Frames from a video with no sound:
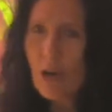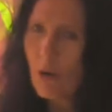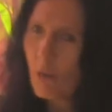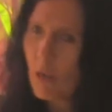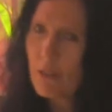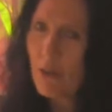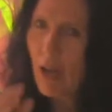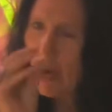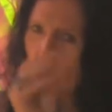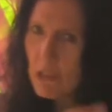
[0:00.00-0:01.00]
One,
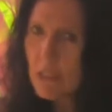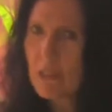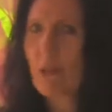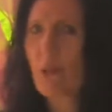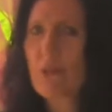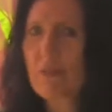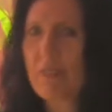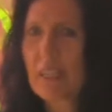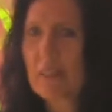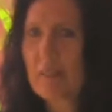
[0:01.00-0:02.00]
how to set goals
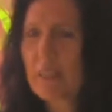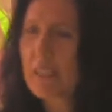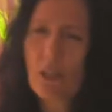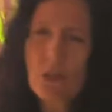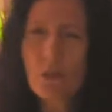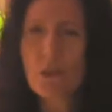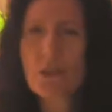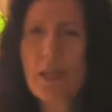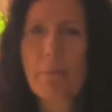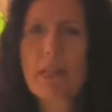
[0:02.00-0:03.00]
effectively, and I'll go
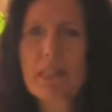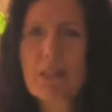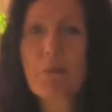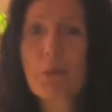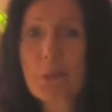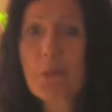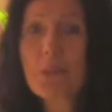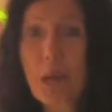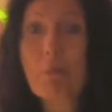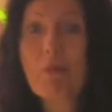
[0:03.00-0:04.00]
step by step through
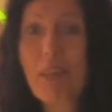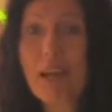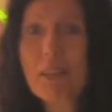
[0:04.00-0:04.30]
some of that,